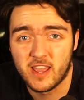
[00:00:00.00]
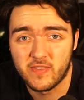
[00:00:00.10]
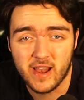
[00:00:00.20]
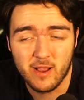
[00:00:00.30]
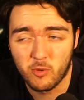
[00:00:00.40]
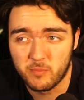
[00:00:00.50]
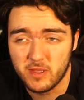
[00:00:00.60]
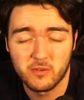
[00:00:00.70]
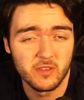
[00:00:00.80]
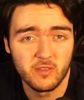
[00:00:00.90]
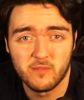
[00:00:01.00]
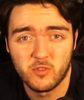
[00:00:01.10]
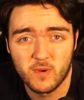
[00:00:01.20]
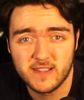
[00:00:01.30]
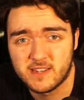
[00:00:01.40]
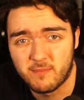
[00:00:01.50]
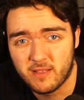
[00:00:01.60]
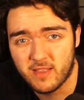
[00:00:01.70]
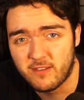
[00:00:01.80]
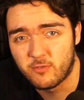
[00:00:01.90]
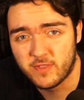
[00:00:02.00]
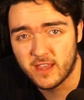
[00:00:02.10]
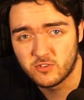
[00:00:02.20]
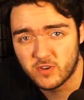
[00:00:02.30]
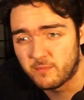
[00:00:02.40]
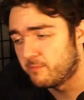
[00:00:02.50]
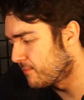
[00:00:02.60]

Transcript: and then I will be able to live the rest of my life with that dream.